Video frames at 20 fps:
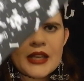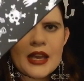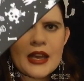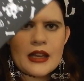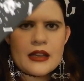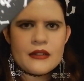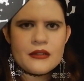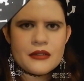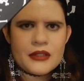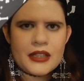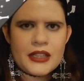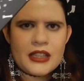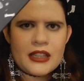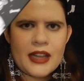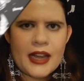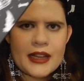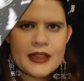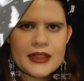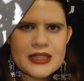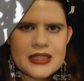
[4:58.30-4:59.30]
yeah, really
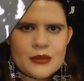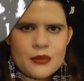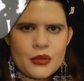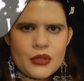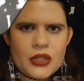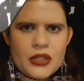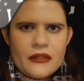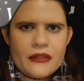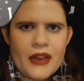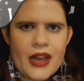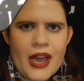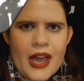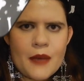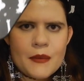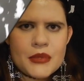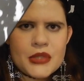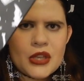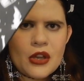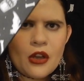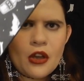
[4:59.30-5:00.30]
like the spooky
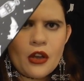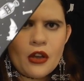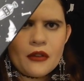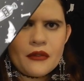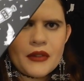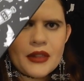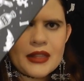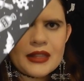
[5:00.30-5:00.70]
vibes of